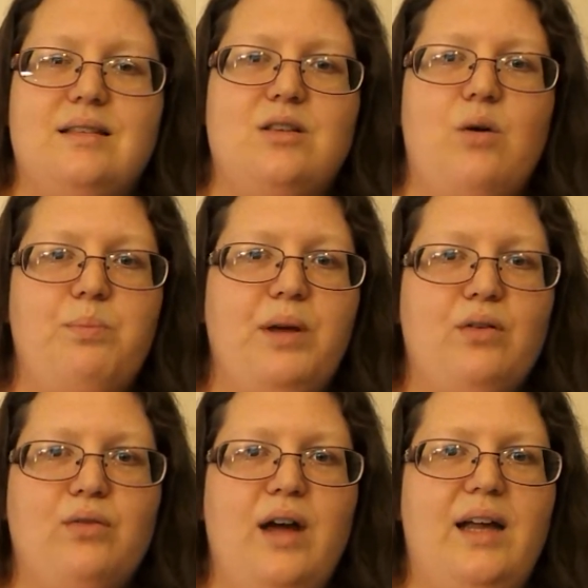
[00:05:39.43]
don't be
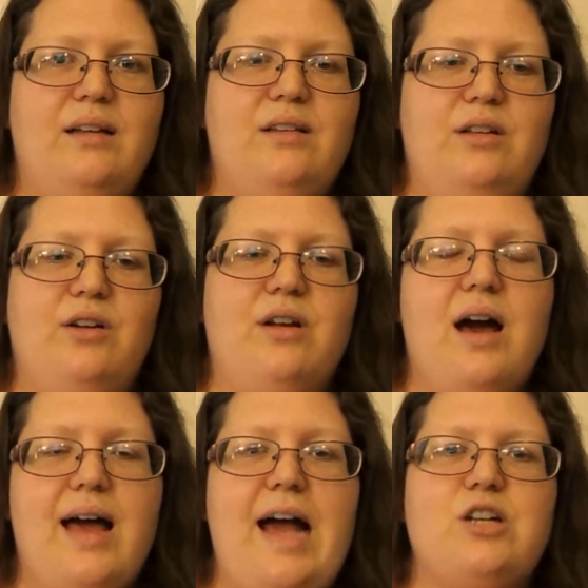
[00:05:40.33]
afraid. You're
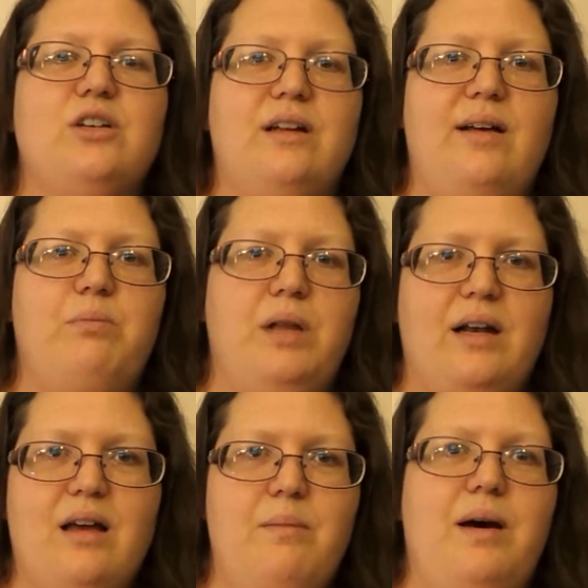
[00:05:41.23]
not actually going to have
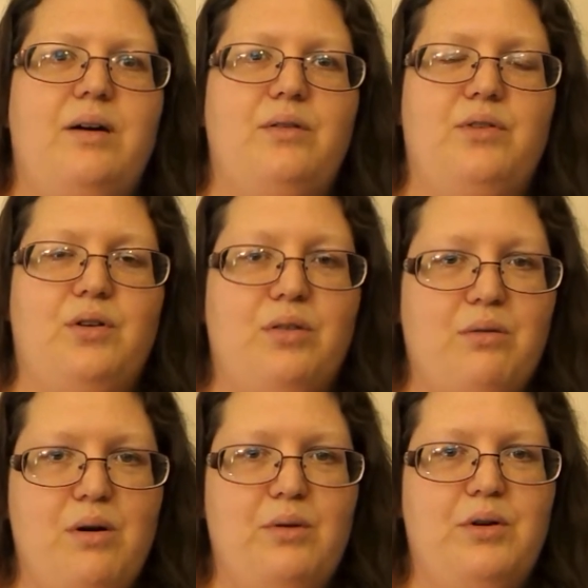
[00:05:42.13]
blood come out of your
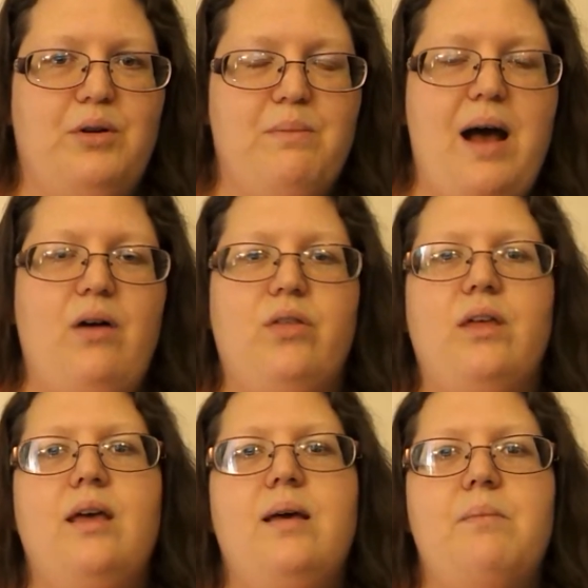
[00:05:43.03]
throat or your mouth,
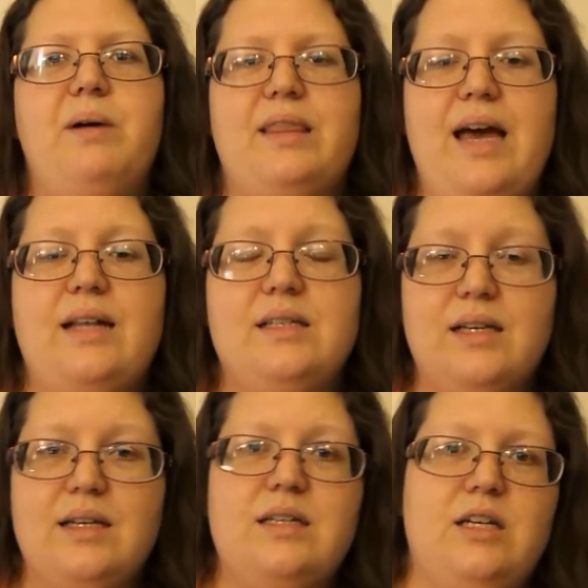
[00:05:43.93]
but that is a
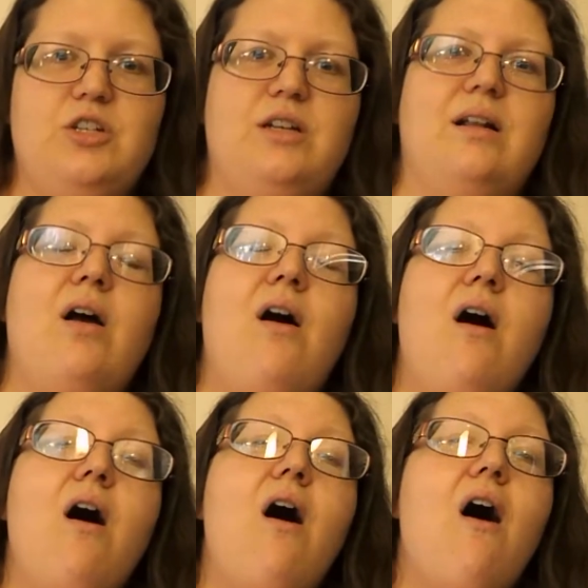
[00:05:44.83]
condition.
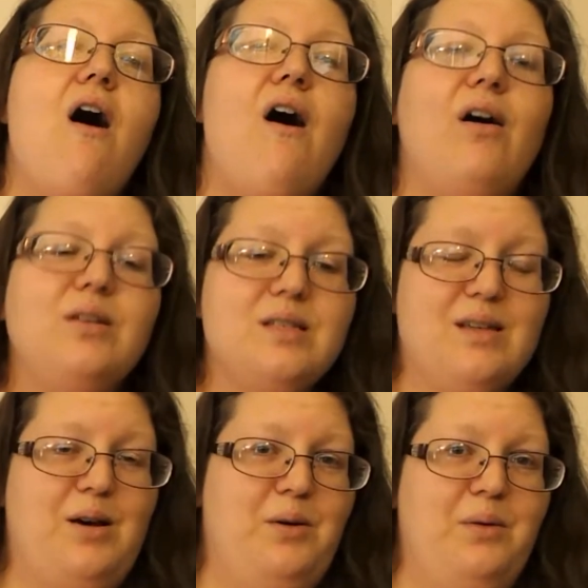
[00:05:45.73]

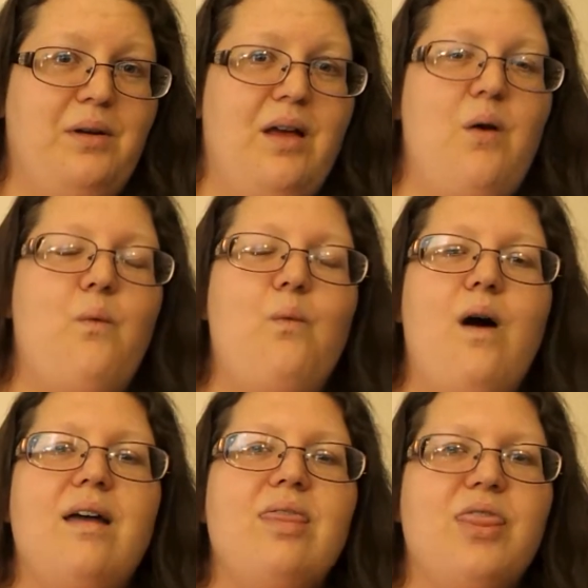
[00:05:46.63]
Also,
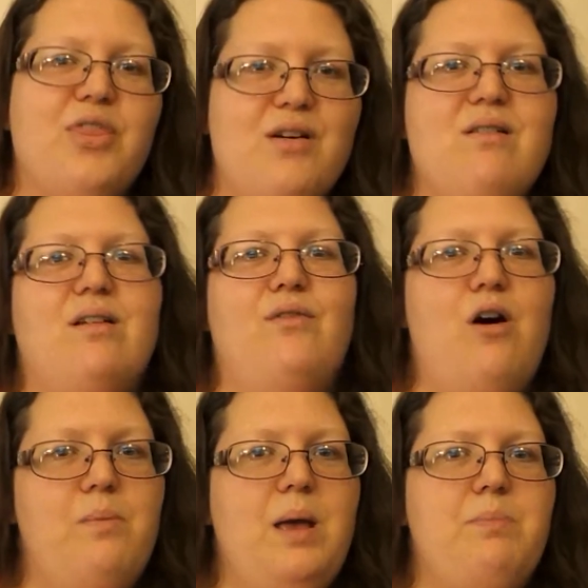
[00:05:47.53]
1/3 of
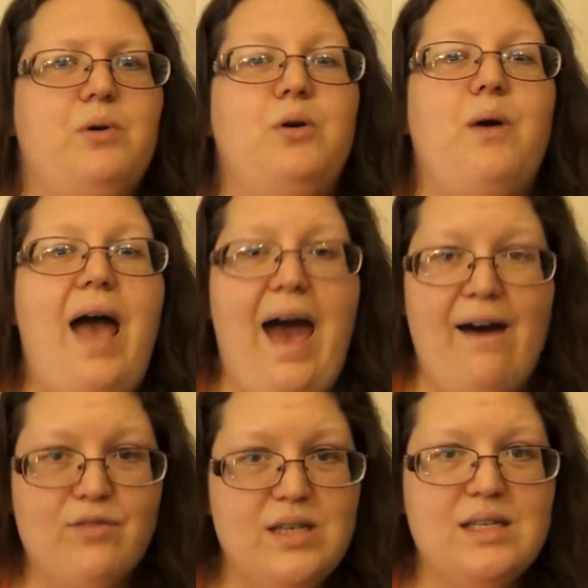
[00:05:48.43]
all people who
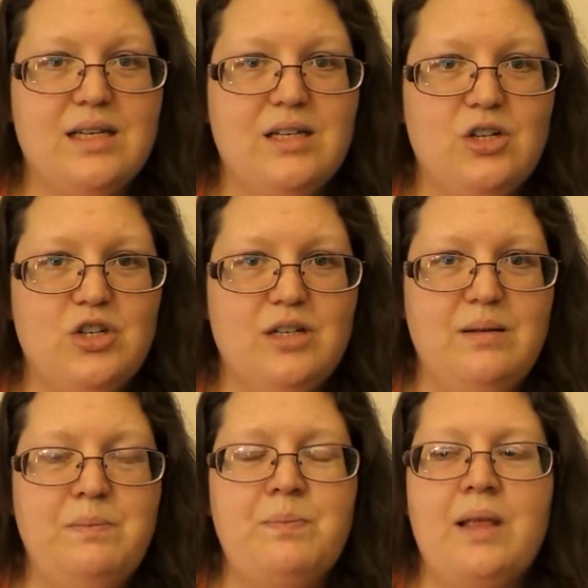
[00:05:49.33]
have this condition
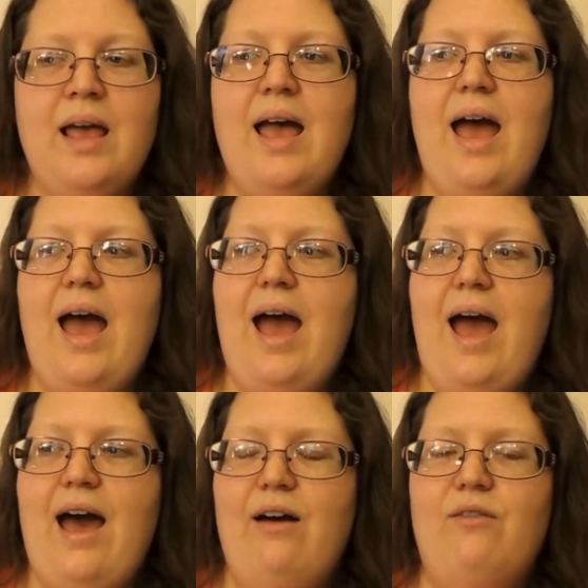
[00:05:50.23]

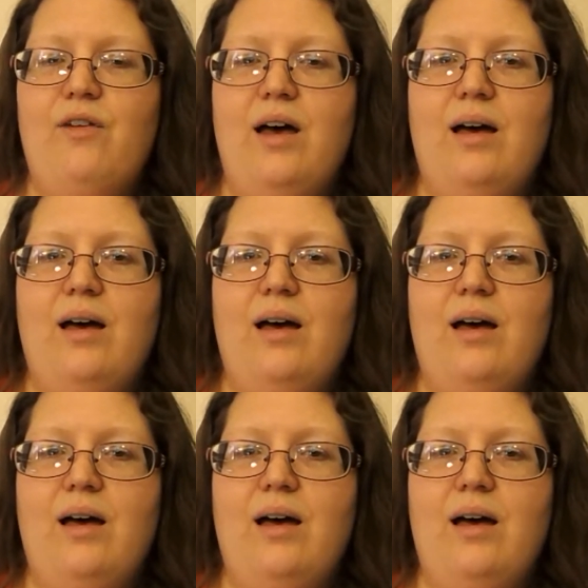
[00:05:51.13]
have